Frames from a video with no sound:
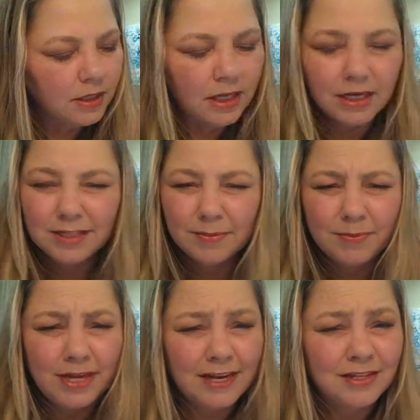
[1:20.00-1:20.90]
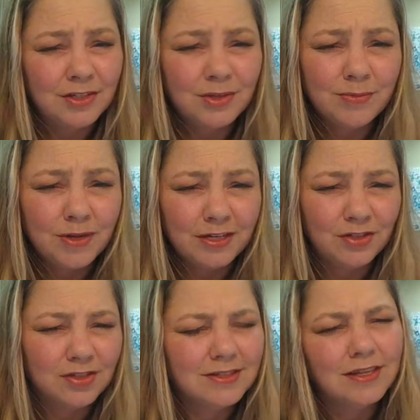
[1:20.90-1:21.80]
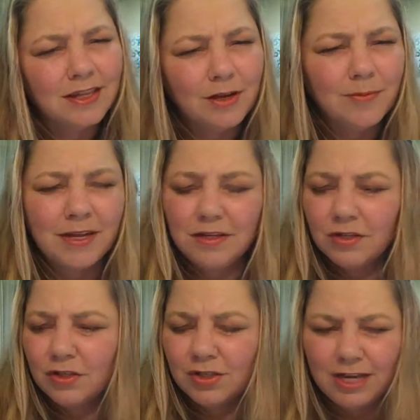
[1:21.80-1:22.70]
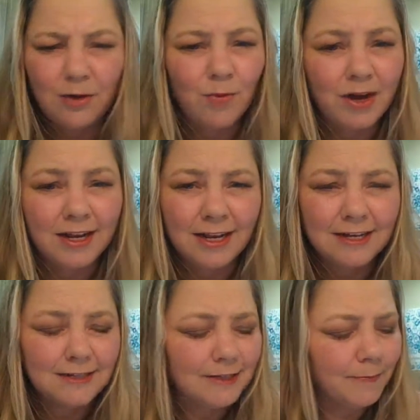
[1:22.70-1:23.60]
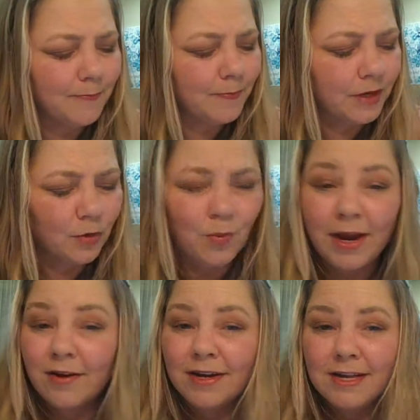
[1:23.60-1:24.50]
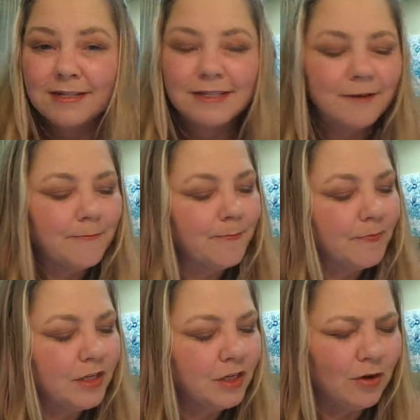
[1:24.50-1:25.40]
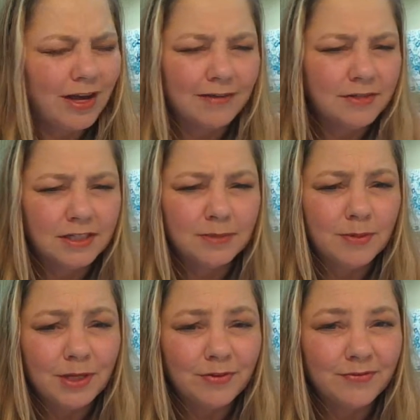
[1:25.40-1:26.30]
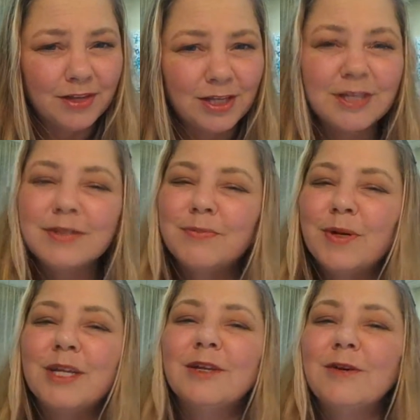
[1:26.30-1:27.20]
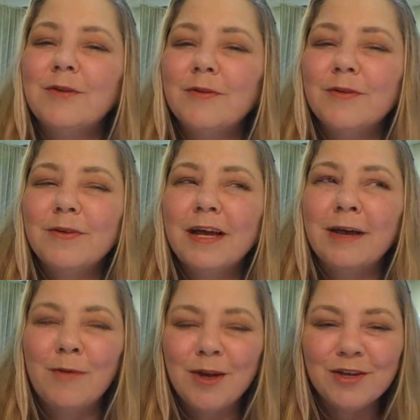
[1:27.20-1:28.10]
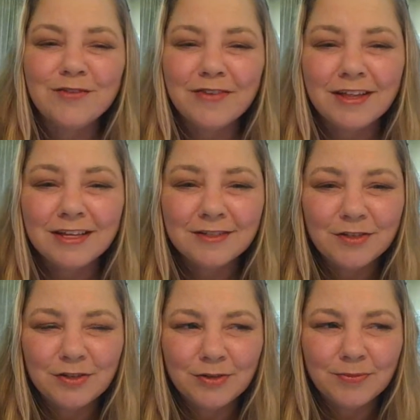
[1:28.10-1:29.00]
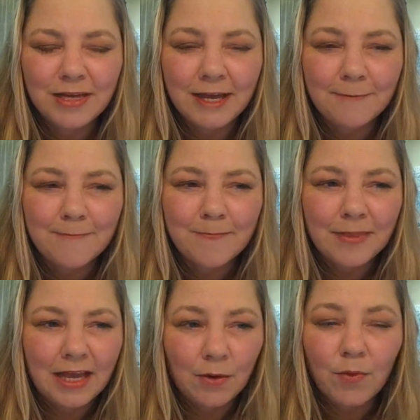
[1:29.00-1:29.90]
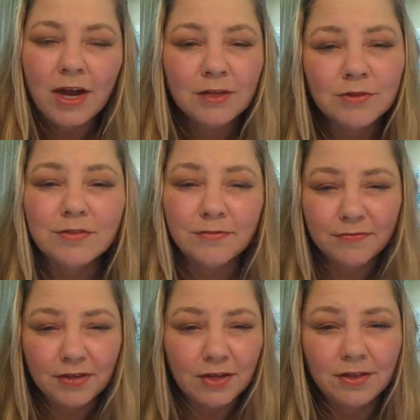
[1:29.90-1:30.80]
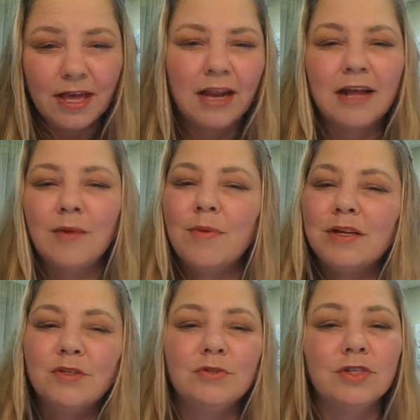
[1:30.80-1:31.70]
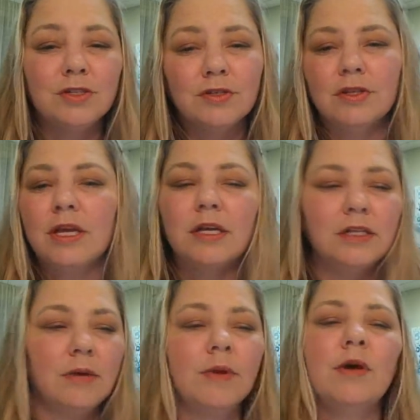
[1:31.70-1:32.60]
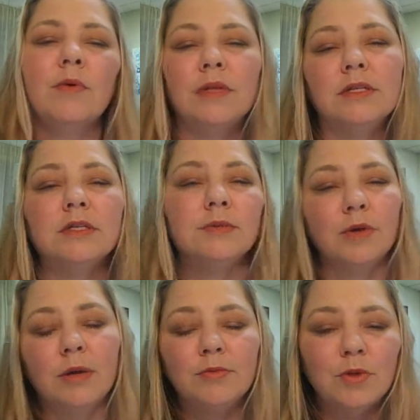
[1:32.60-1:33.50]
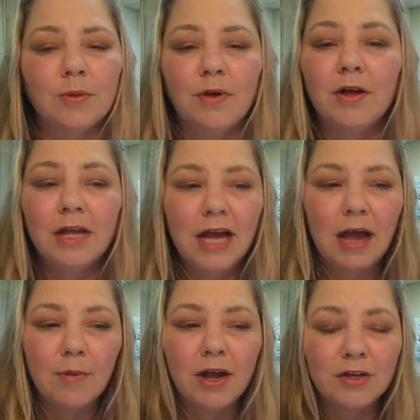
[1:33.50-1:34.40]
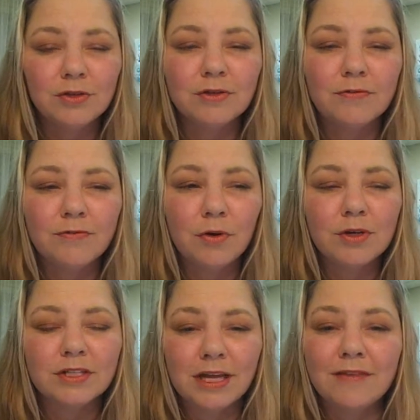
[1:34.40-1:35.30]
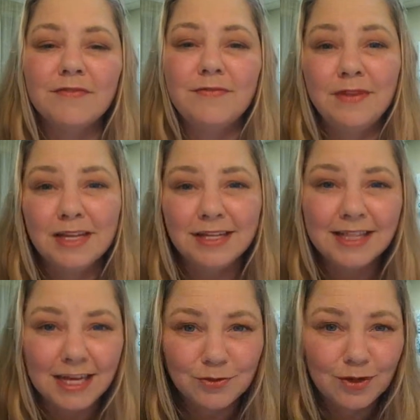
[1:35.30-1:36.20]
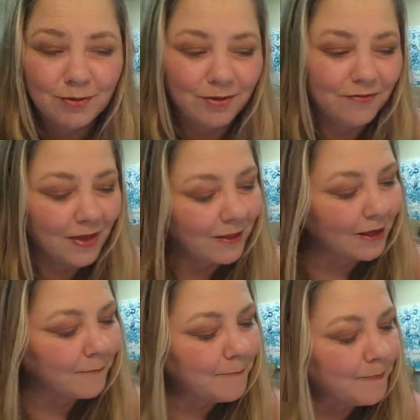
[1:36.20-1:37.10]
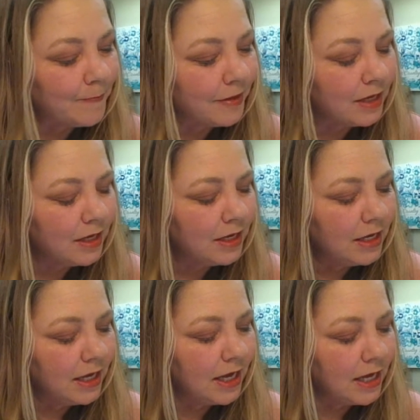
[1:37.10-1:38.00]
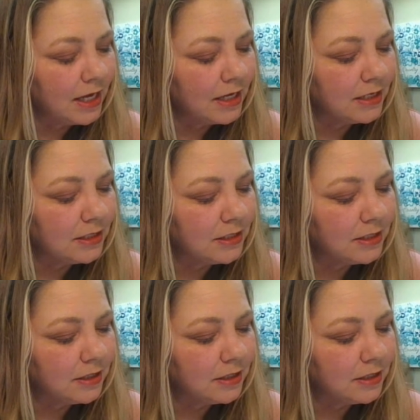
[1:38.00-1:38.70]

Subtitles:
explain it too much, just a little bit, just tell what it is or where it is. You don't have to explain your feelings, but I want your feelings to be, I want you to feel that. I don't want you just to like tell me, oh, well, this is where I'm tranquil. I want you to focus on feeling that tranquil feeling. And